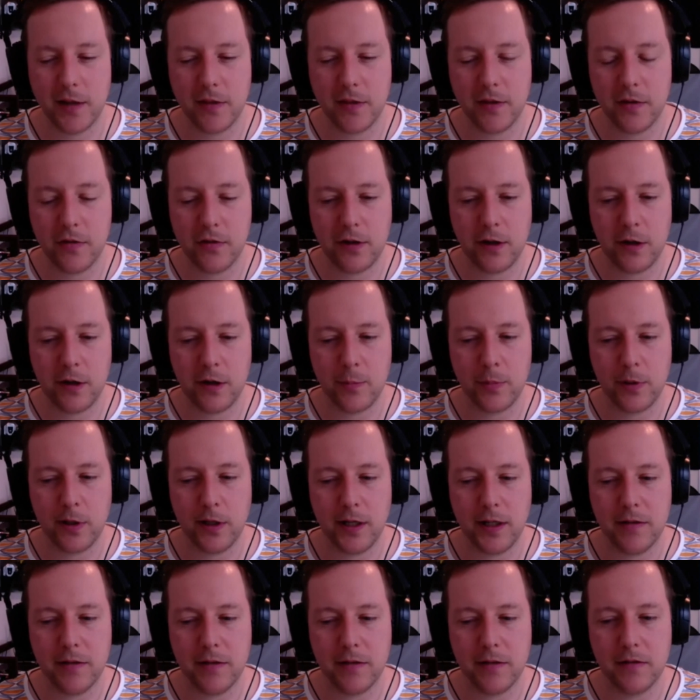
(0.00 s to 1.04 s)
this
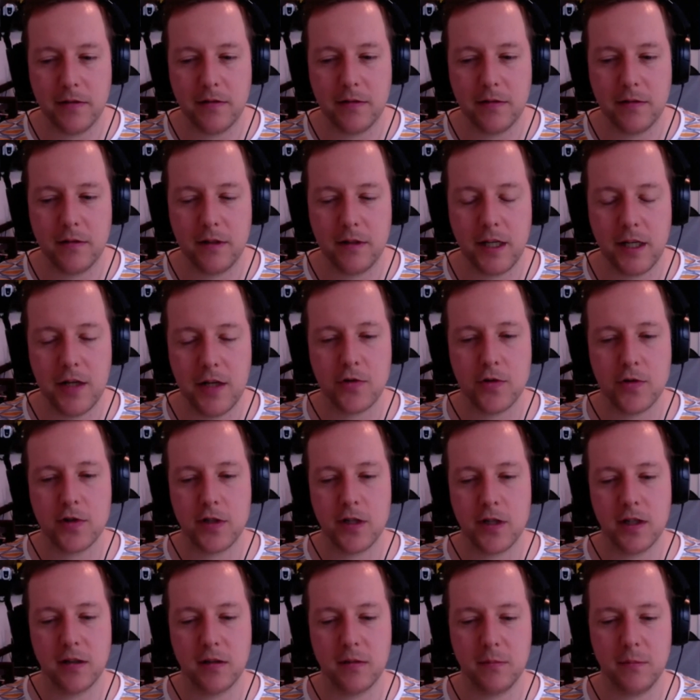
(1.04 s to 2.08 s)
airplane
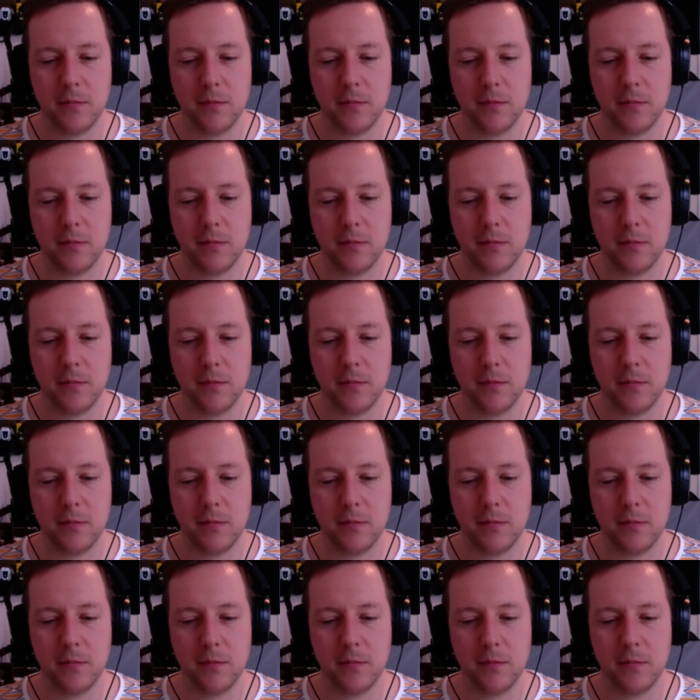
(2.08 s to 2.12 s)
interesting?